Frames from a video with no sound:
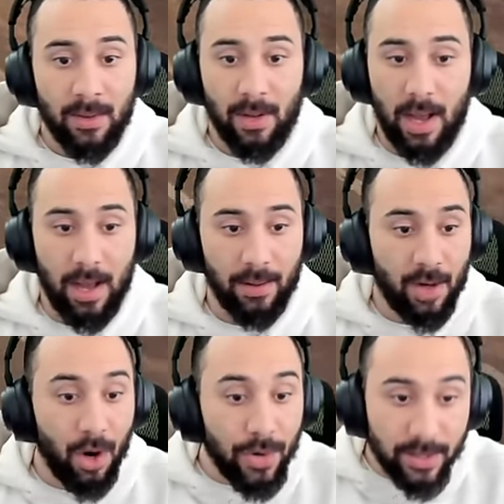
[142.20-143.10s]
uh,
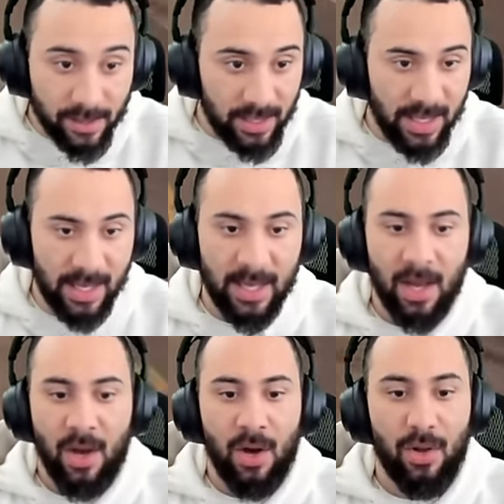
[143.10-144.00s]
currency
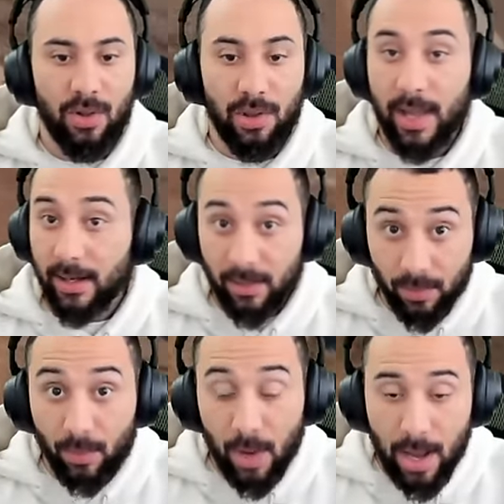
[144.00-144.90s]
like
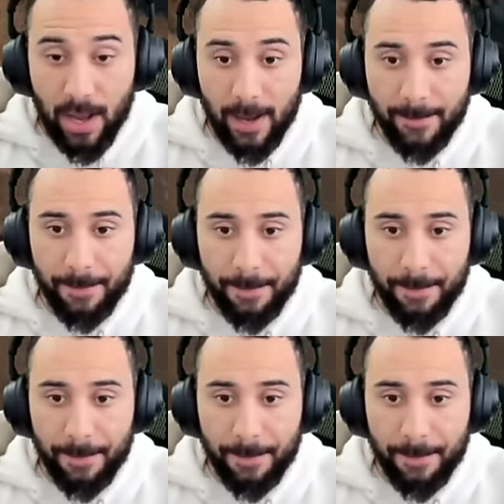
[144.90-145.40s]
uh,